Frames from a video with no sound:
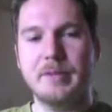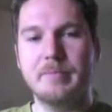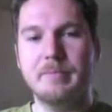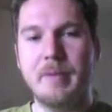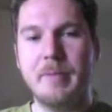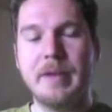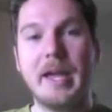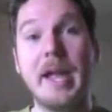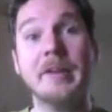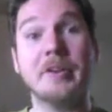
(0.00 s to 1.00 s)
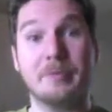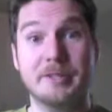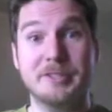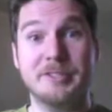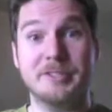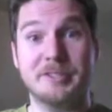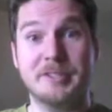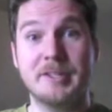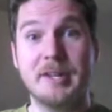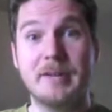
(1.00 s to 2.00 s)
mimic Hayden Christensen,
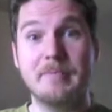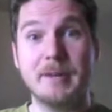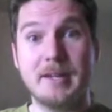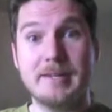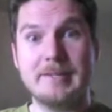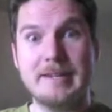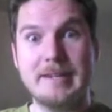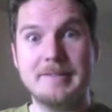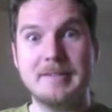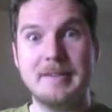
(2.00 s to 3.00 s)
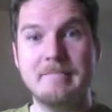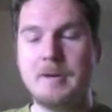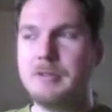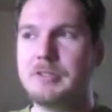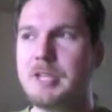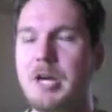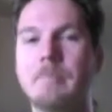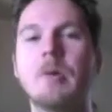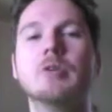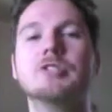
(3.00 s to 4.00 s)
because he is the most
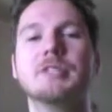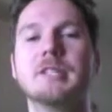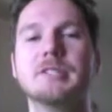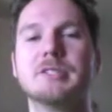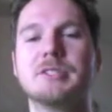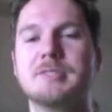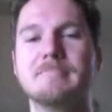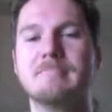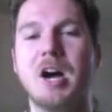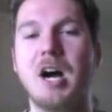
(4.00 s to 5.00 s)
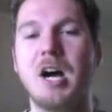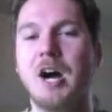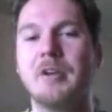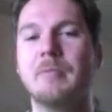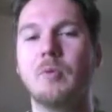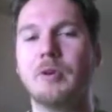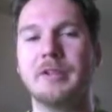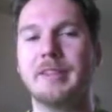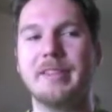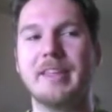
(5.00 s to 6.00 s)
emotionless,
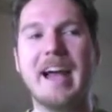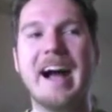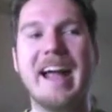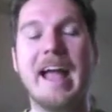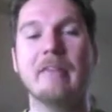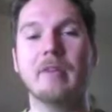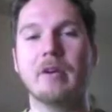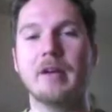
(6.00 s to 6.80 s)
unimportant guy ever.